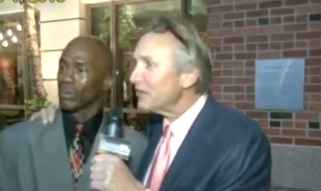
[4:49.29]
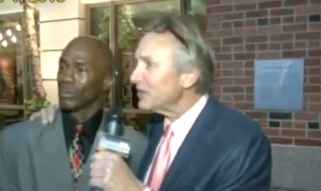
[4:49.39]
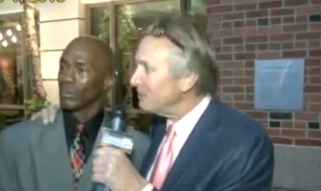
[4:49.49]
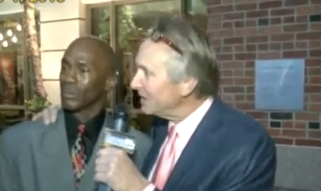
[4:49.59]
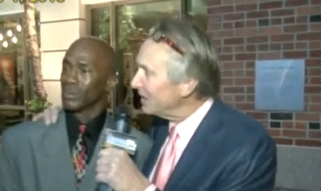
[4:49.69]

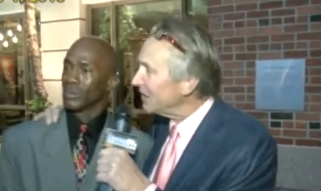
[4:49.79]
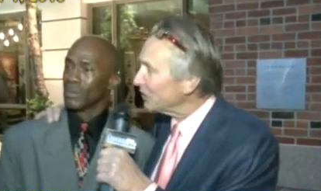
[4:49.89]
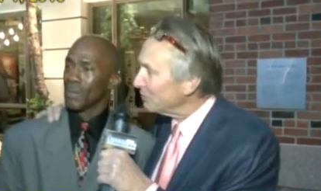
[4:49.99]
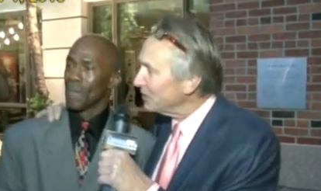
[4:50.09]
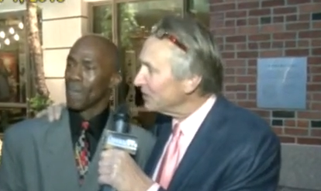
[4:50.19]
Speaker 1: in the
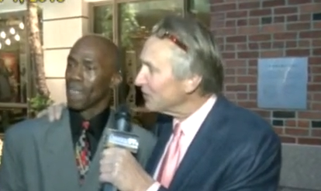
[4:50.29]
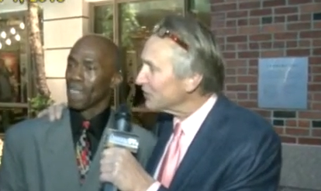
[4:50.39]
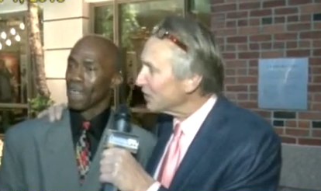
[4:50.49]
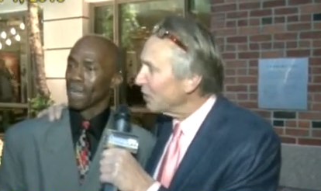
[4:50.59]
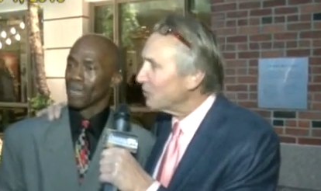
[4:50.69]
beginning three
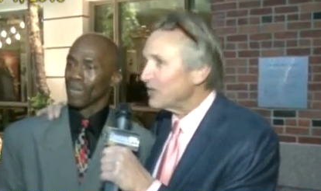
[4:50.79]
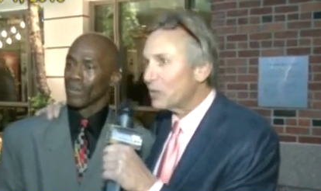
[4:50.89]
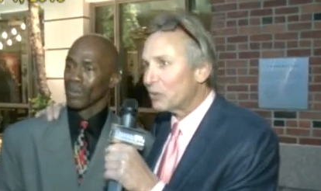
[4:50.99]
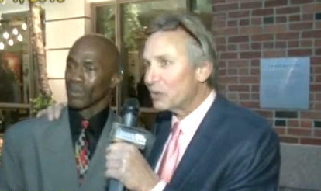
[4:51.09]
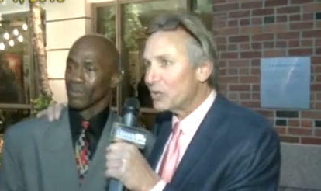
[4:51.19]
years ago when
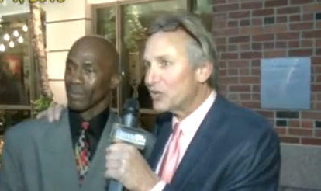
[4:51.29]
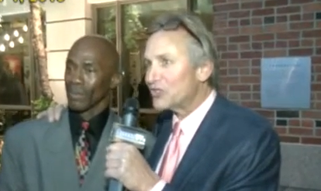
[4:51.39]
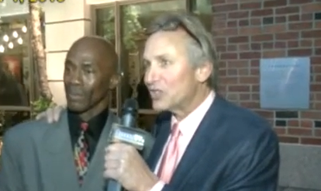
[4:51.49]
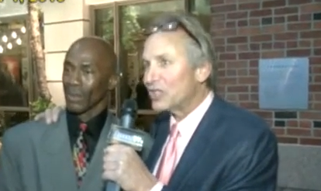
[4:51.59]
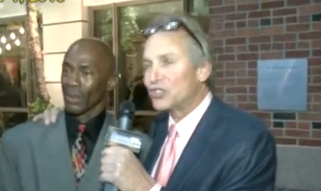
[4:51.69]
they were
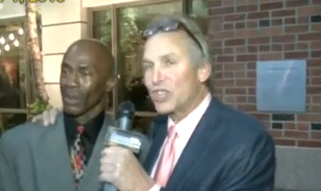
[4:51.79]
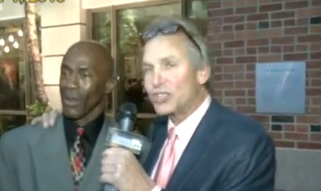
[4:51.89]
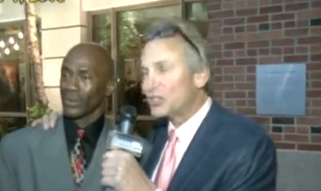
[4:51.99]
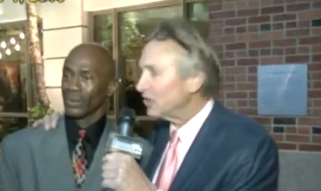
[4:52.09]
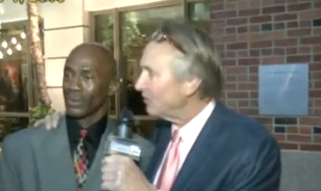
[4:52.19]
rehearsing at
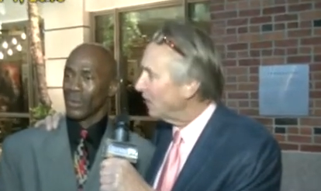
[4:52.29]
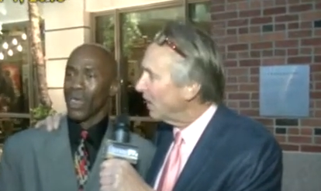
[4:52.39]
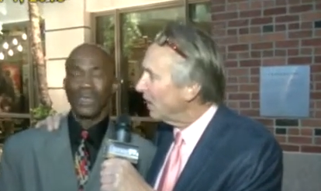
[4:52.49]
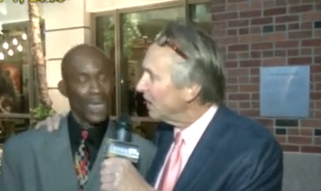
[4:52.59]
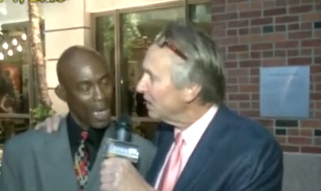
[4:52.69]
Cheshire
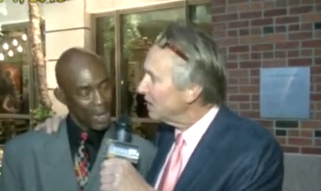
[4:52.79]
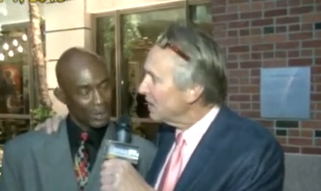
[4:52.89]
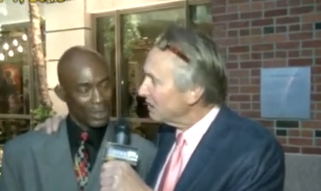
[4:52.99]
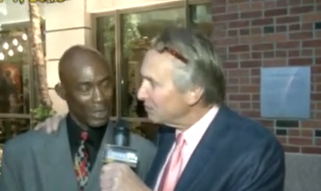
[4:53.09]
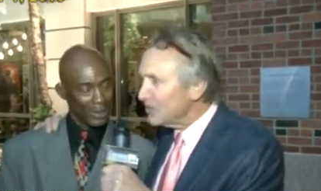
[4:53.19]
uh, yeah,
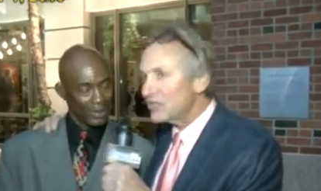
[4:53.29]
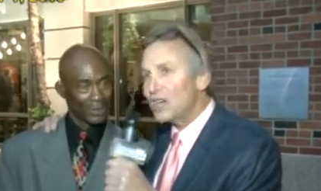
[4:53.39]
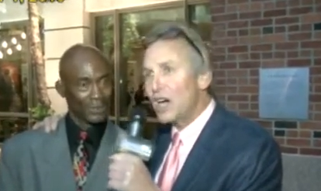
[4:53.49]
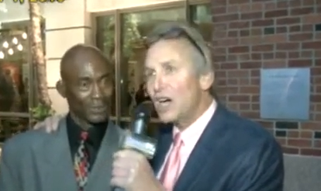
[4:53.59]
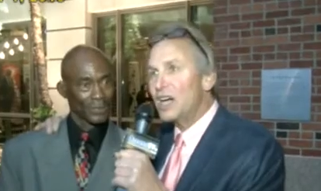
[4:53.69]
yeah.
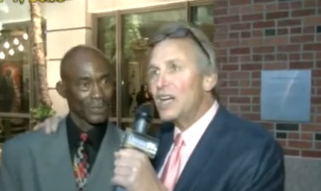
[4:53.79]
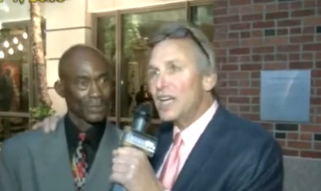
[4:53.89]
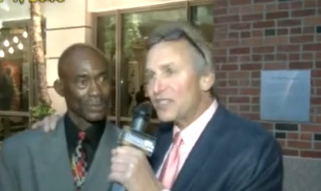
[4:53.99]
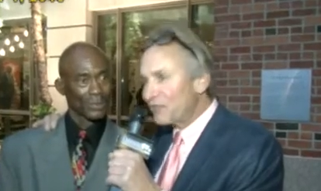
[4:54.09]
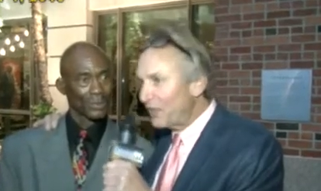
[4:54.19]
Prison. Uh,
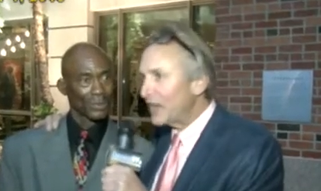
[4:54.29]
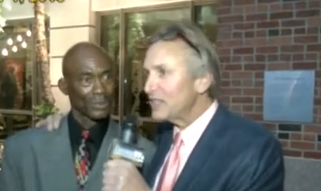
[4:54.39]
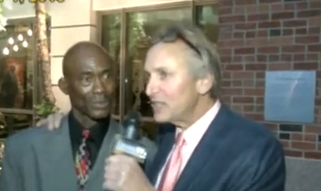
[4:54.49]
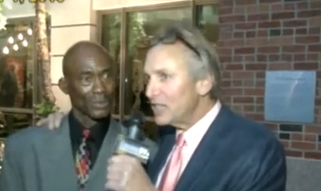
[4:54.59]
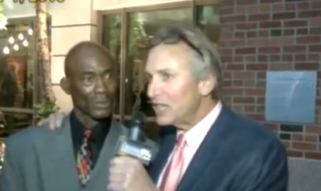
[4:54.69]
it's
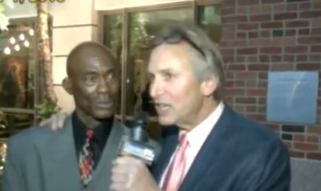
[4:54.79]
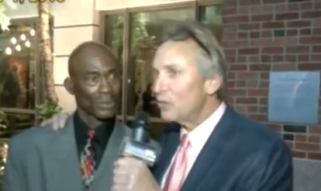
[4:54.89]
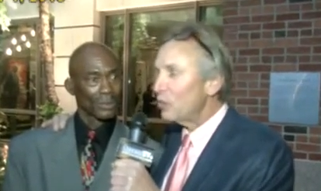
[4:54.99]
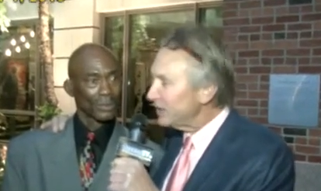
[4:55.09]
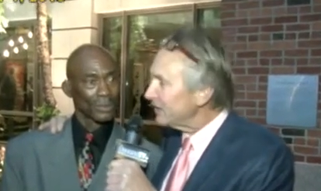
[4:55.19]
finally
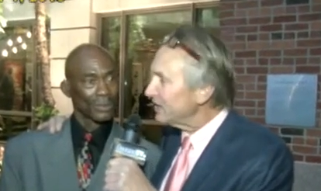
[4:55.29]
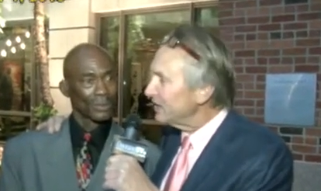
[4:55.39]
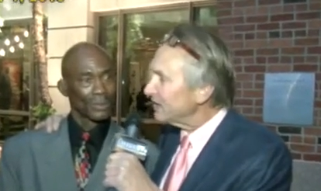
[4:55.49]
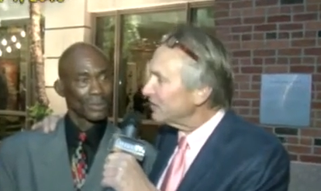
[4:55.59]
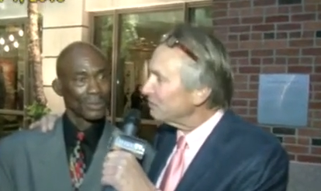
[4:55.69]
here. What
Speaker 2: do you
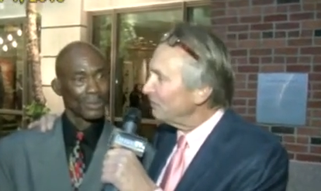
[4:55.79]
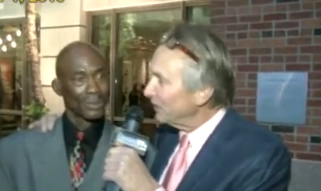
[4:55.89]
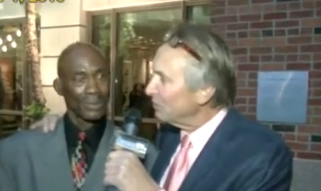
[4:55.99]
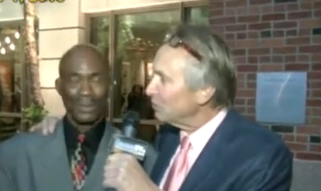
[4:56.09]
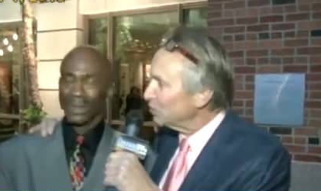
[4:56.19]
think this
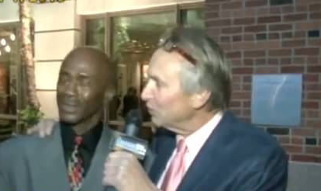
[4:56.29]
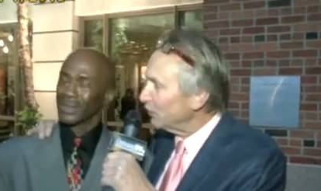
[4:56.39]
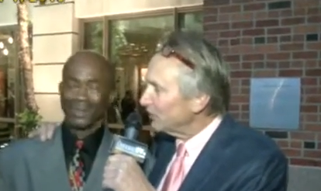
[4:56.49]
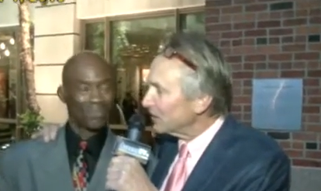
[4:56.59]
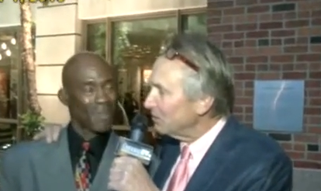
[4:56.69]
film will do
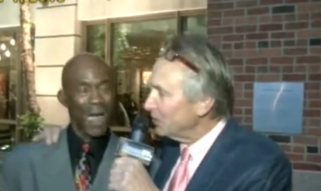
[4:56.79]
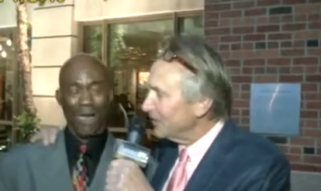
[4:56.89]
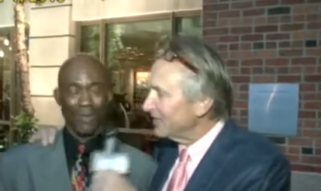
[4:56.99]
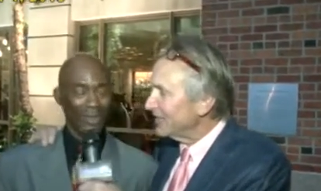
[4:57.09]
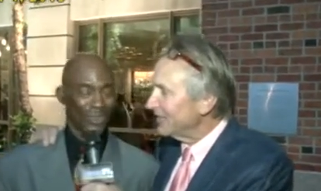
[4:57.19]
for the
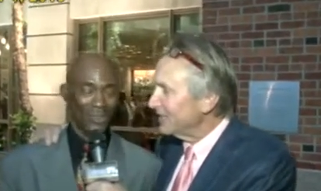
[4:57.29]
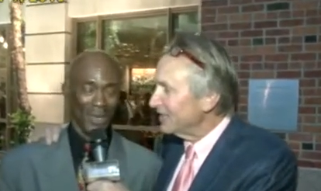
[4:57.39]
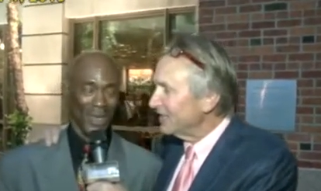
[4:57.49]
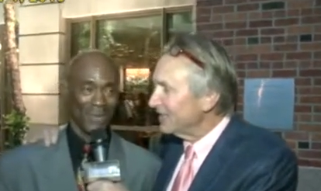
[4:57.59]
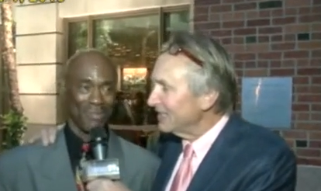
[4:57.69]
community? Marvelous,
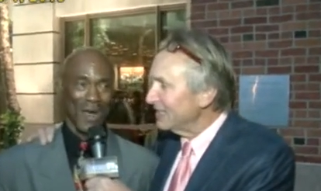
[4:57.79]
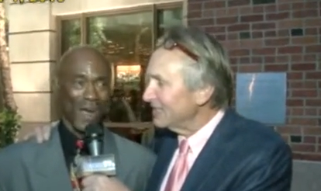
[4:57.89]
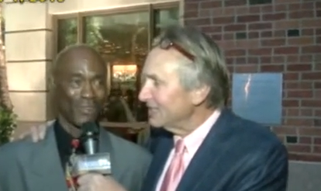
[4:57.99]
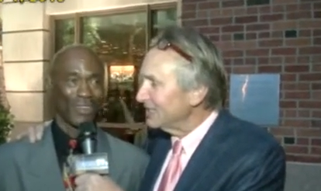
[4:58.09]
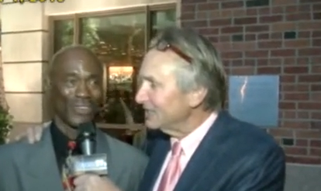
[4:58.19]
man.
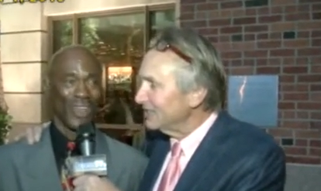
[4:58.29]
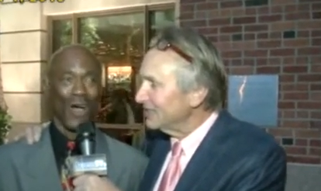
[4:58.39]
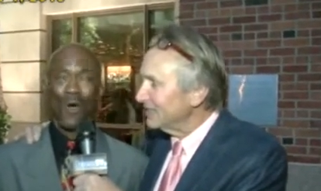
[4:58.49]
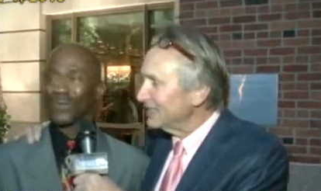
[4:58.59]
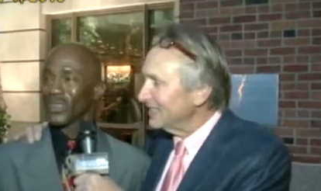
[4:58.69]
Marvelous.
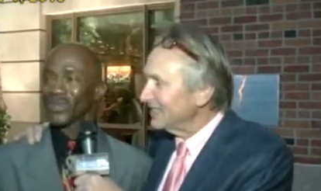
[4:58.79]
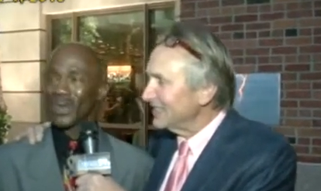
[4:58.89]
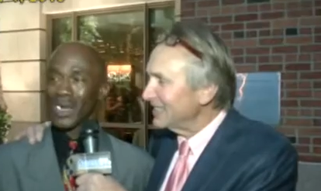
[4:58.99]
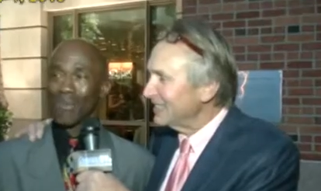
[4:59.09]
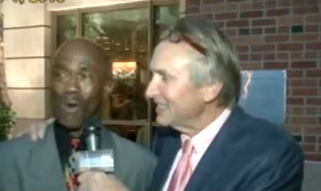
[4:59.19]
I hope this
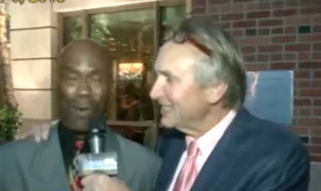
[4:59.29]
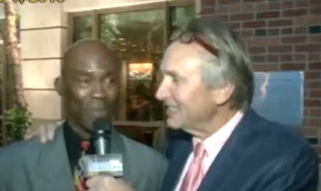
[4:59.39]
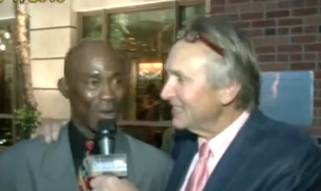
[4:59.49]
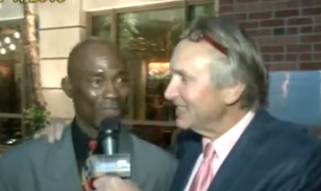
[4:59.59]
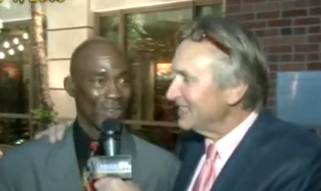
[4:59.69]
become more
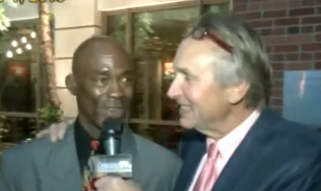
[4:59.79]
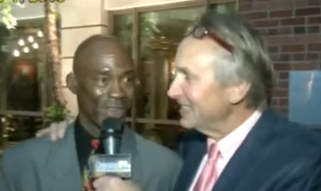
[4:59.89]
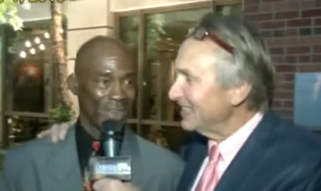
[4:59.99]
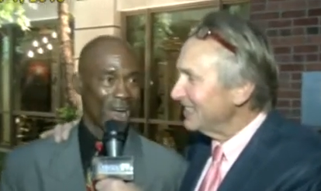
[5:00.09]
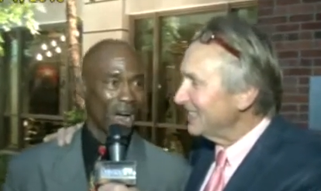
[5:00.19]

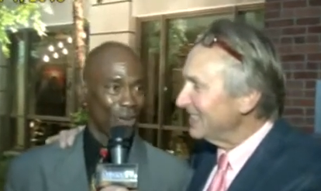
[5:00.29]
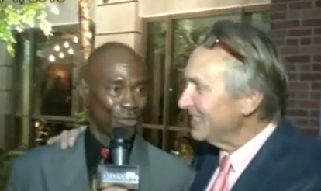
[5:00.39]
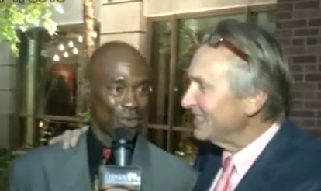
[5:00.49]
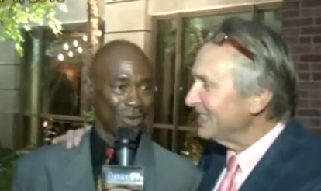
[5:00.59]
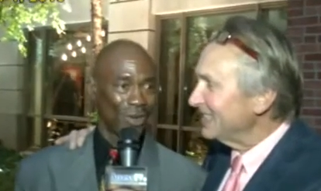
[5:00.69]
prevalent in
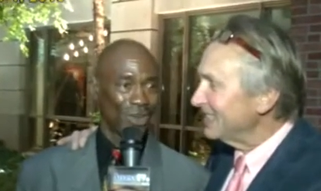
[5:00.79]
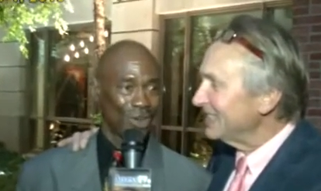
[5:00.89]
Hartford. You